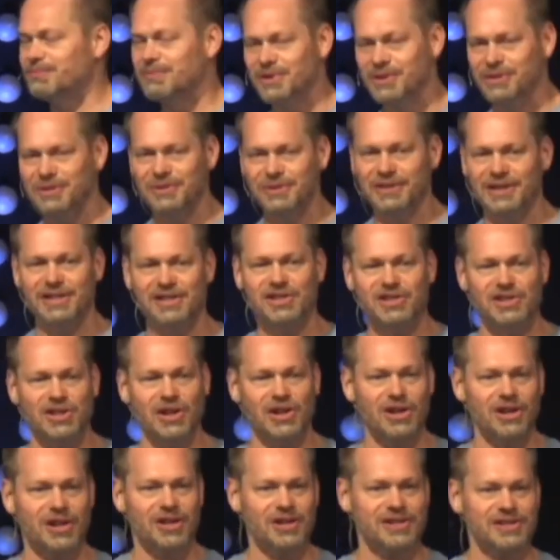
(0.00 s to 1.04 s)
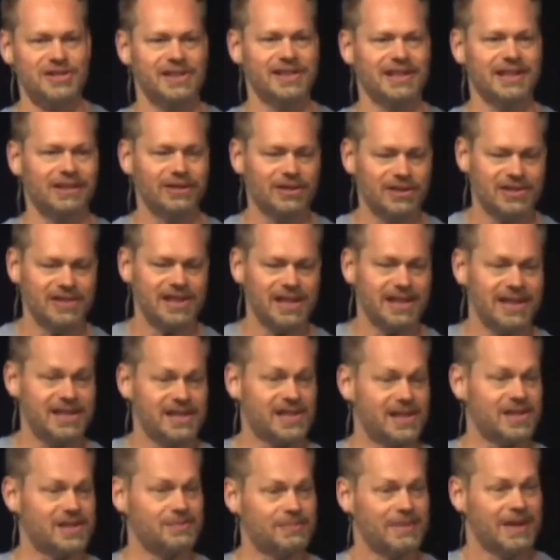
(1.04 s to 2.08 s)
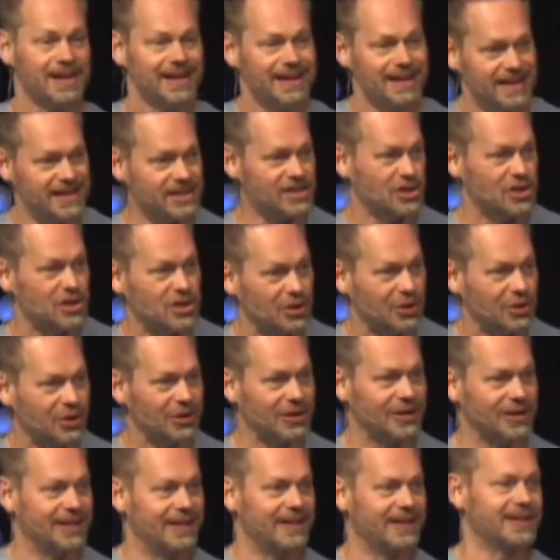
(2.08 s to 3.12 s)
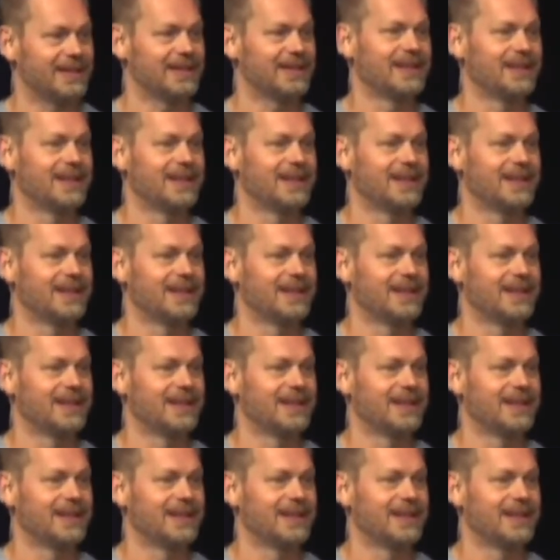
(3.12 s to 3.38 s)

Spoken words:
moon, and stars, and he looks at it and says, it's good.